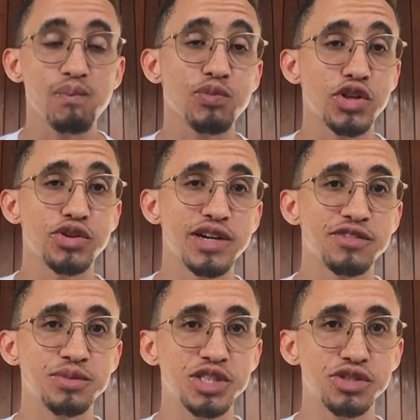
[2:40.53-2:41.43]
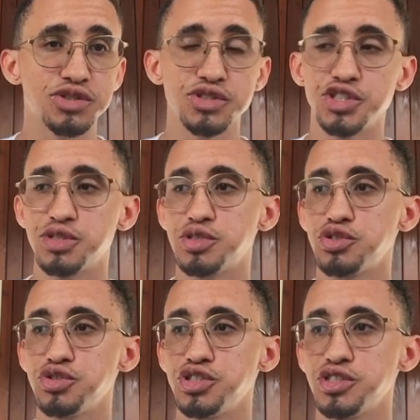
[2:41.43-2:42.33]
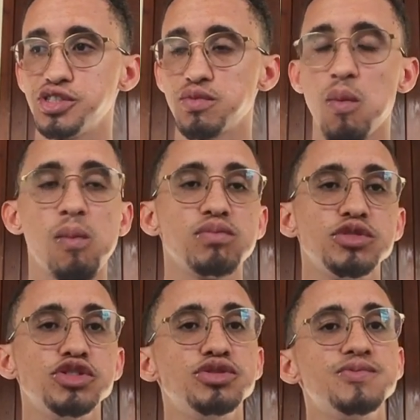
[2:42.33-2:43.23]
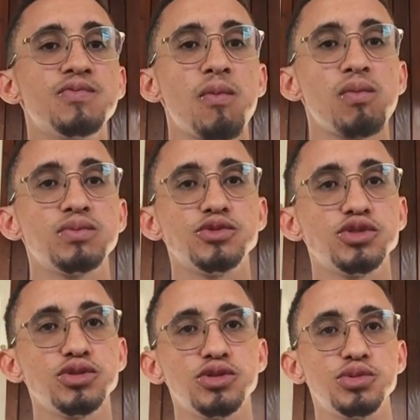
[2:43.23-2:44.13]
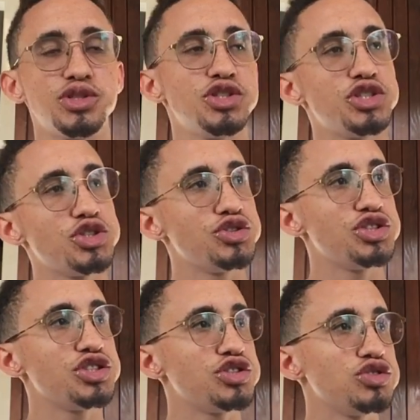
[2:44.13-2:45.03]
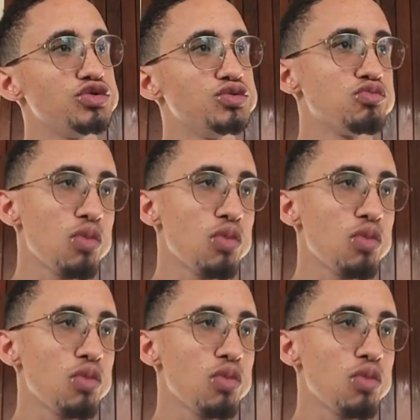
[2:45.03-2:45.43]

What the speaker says: Although I haven't been going to the gym much recently. Been doing just a little bit of jiu-jitsu.